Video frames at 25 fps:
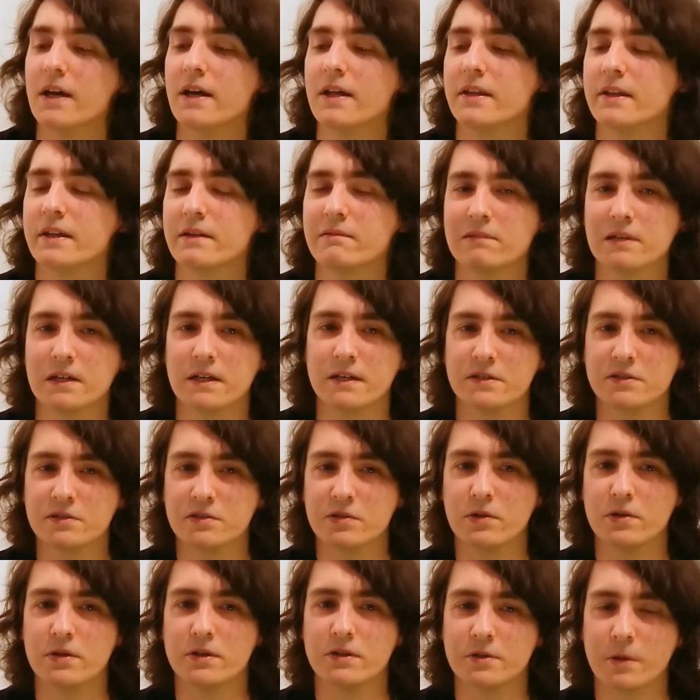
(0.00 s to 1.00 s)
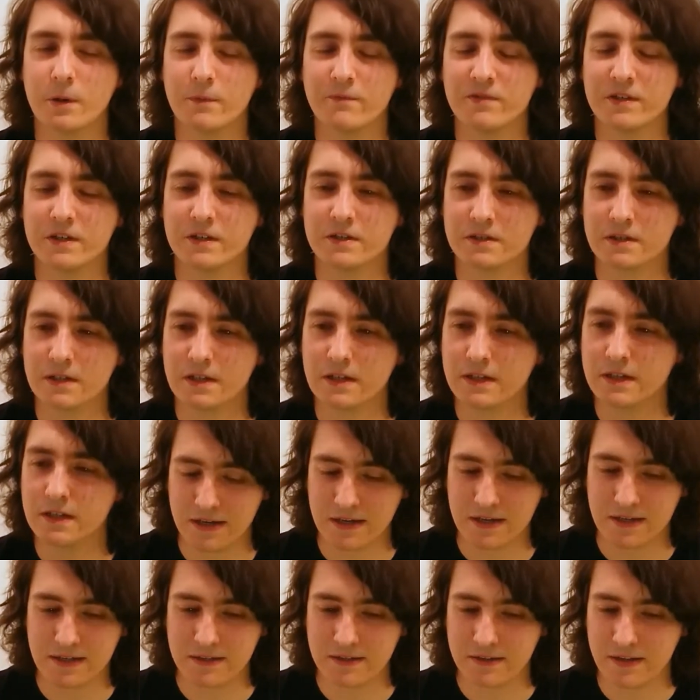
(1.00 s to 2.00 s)
and they released toys, obviously.
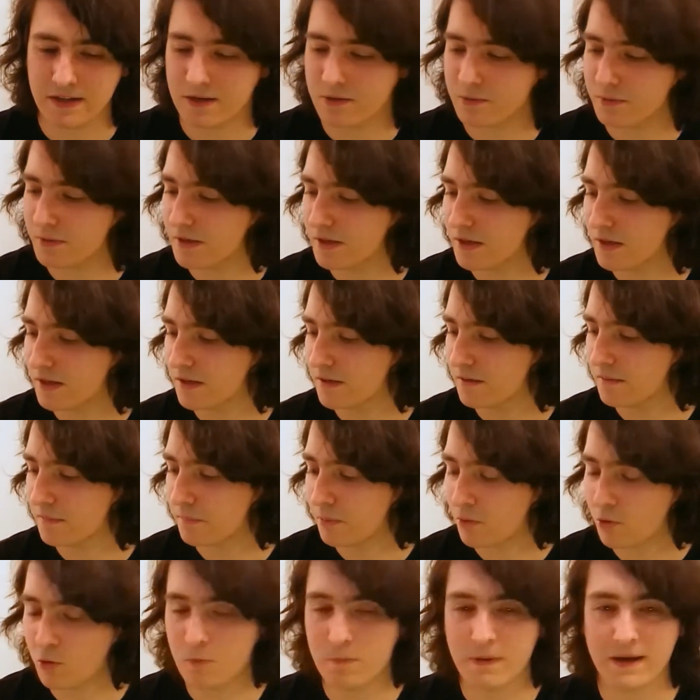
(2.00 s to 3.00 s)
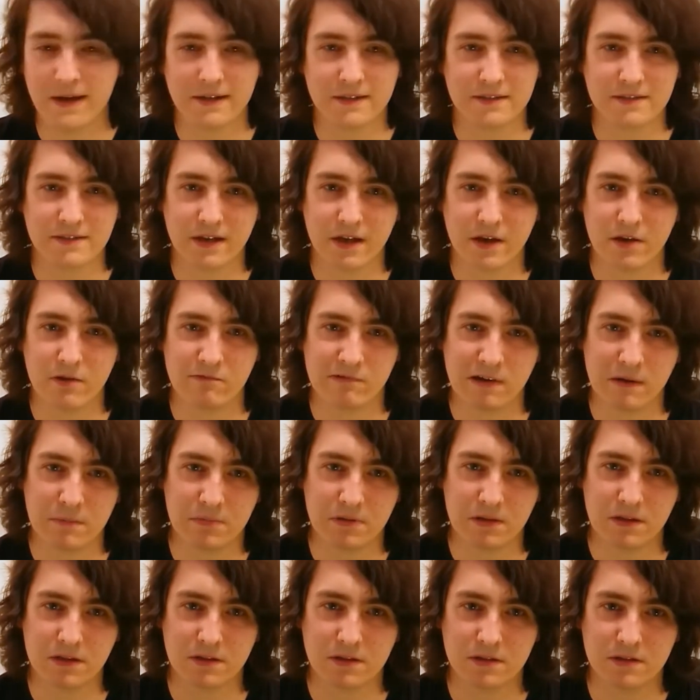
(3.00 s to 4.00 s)
And they were pullback scale
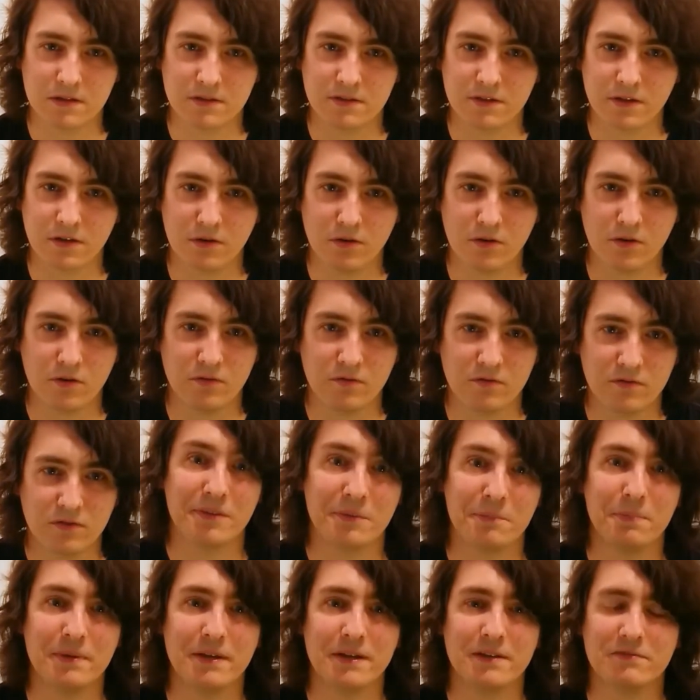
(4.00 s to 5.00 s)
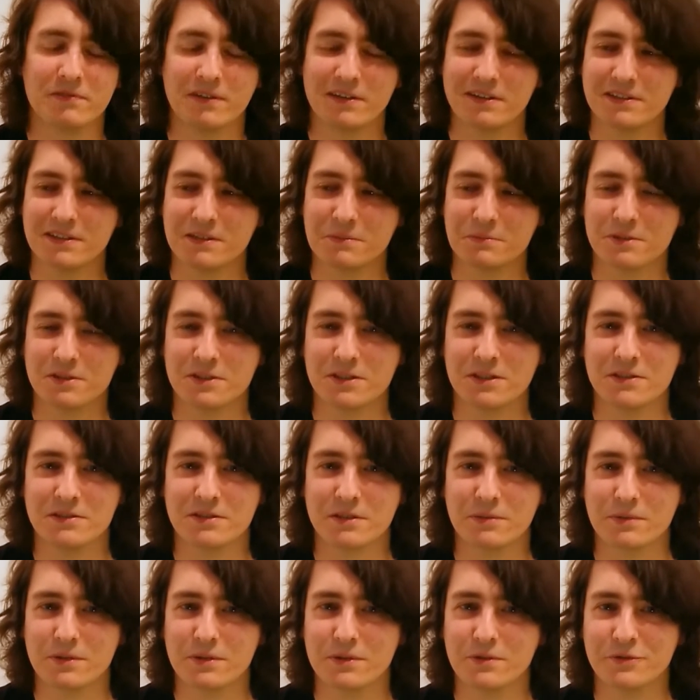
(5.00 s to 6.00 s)
replicas of the big fighting machines
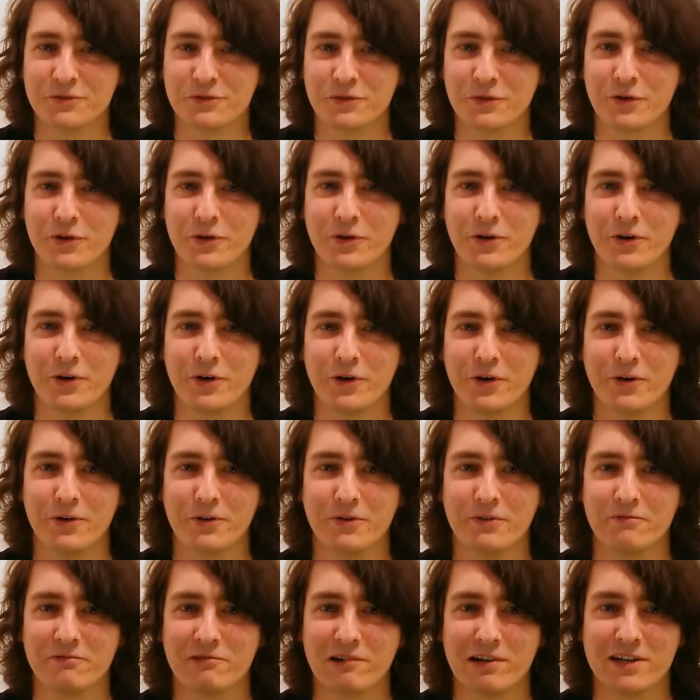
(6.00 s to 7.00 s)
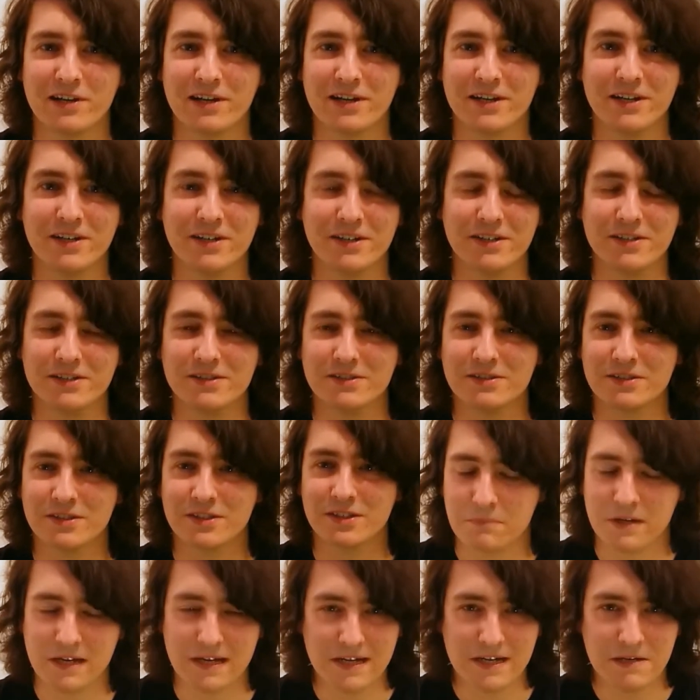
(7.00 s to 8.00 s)
that we all saw on Friday nights.
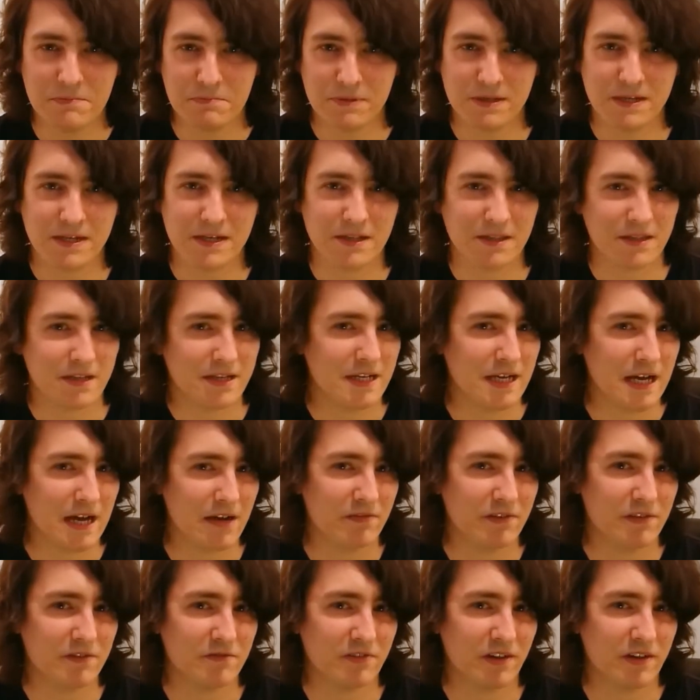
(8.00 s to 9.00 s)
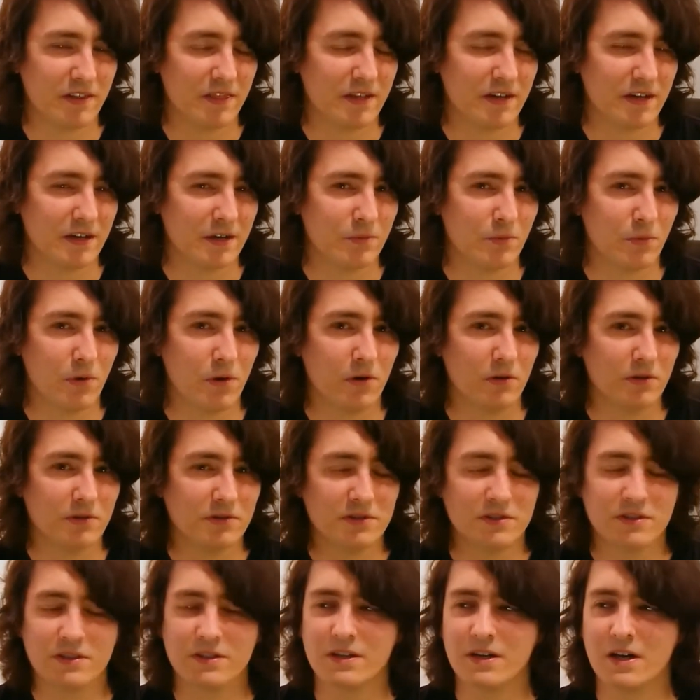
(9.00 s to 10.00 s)
Me, being the avid fan that I
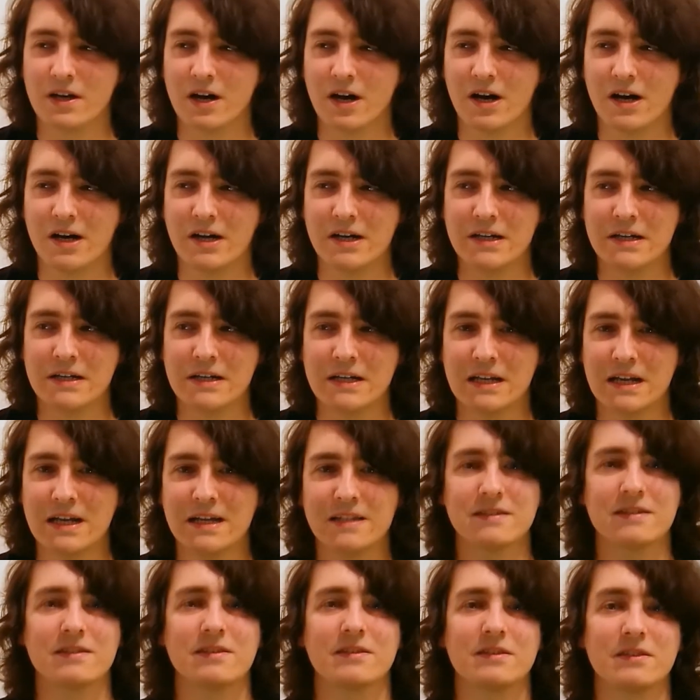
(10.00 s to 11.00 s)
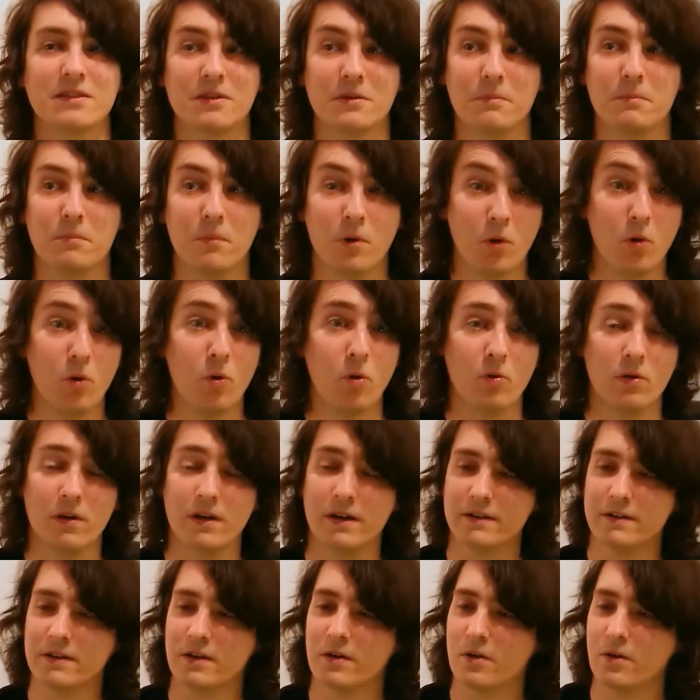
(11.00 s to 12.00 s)
was, I collected them all.
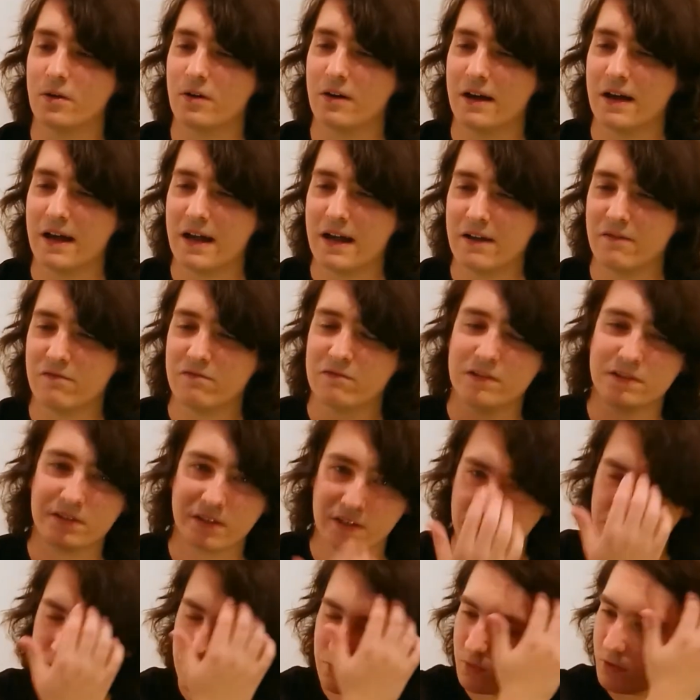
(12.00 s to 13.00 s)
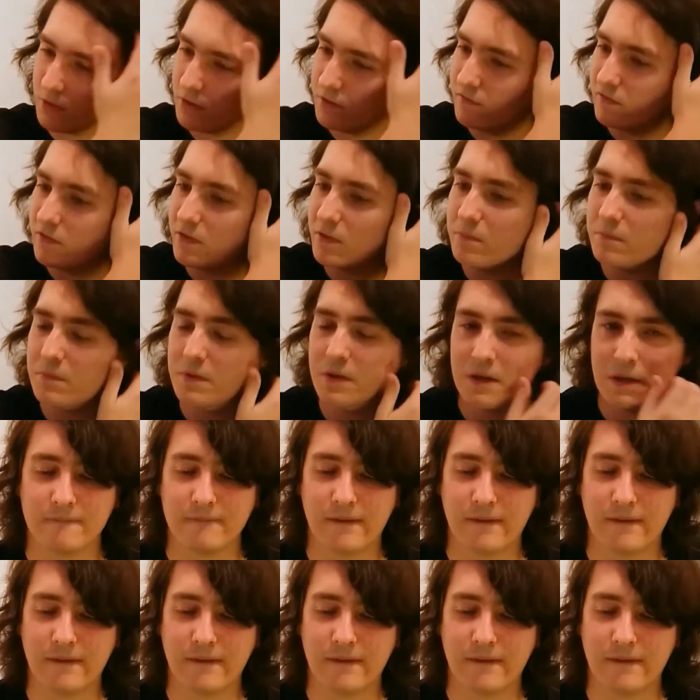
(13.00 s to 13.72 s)
I got every single one of them.